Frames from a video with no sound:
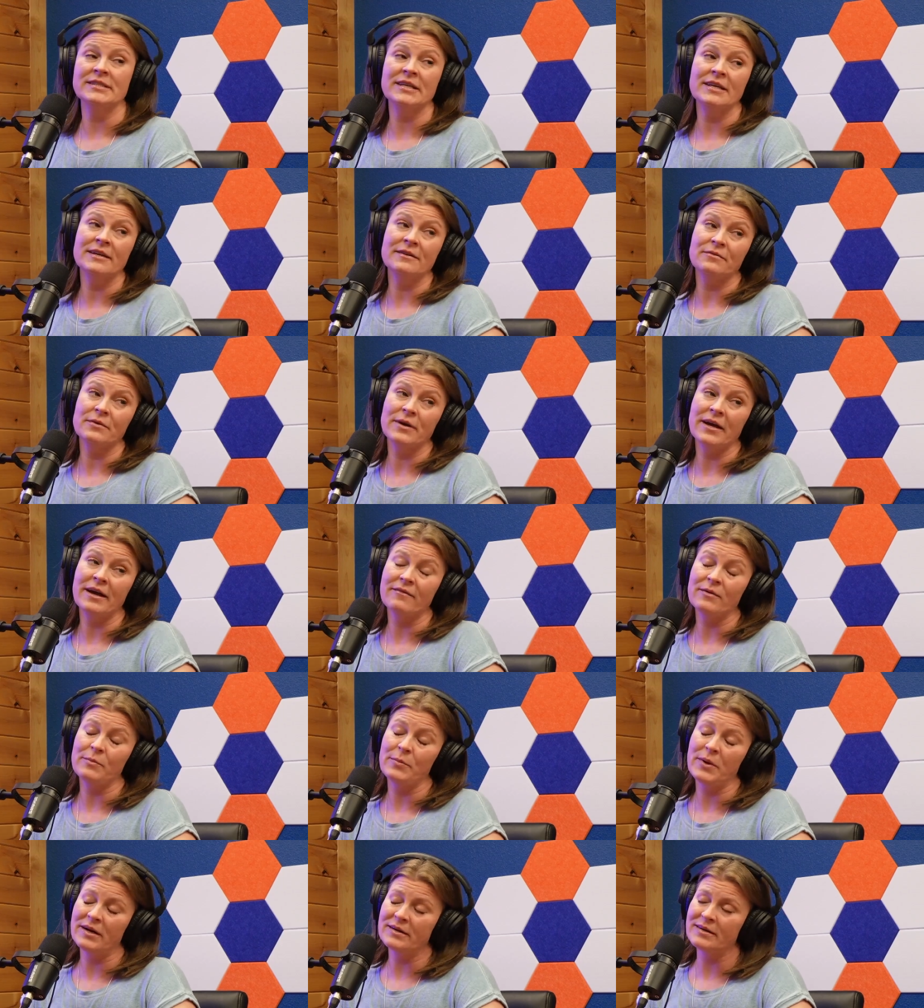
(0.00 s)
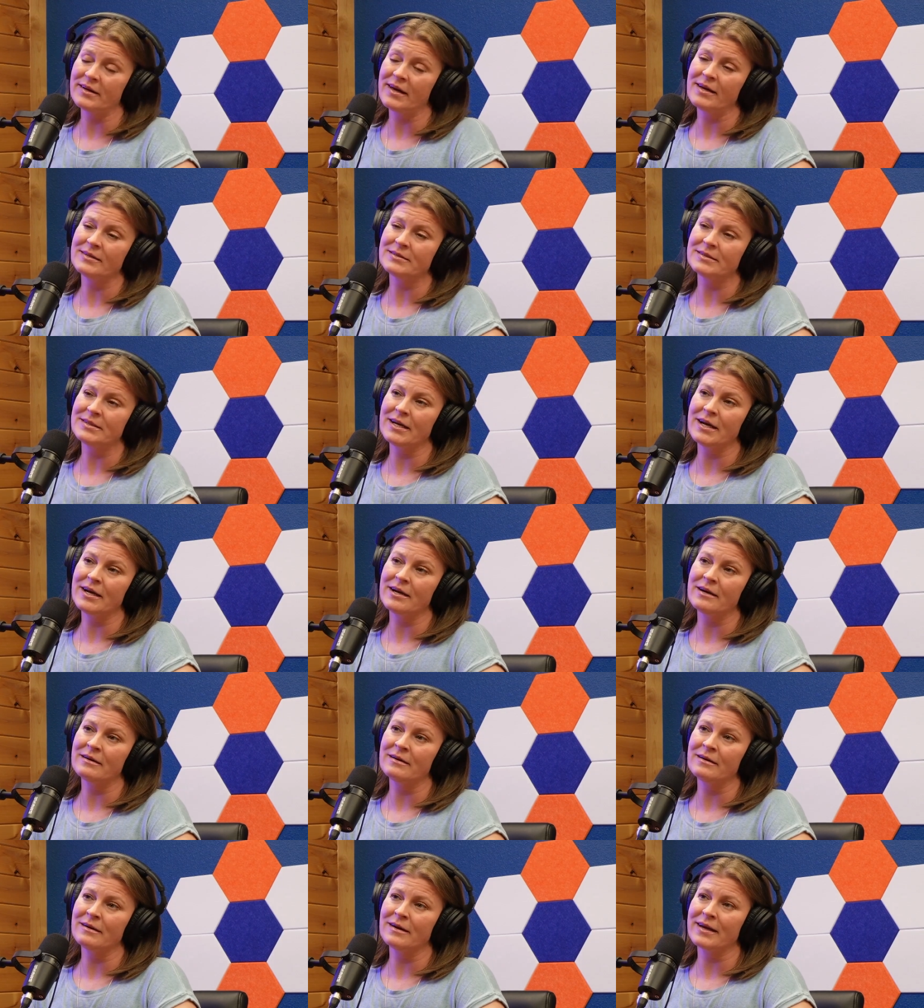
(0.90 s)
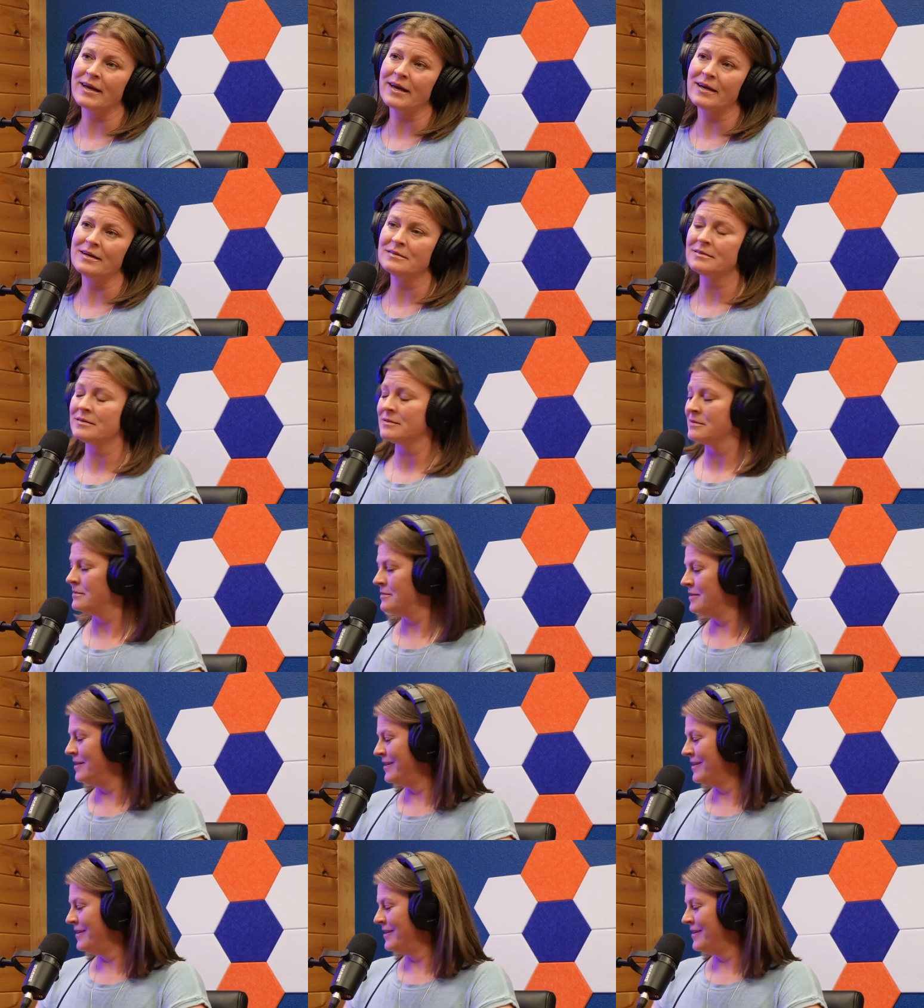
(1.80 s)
see if we have a podcast to air, I guess.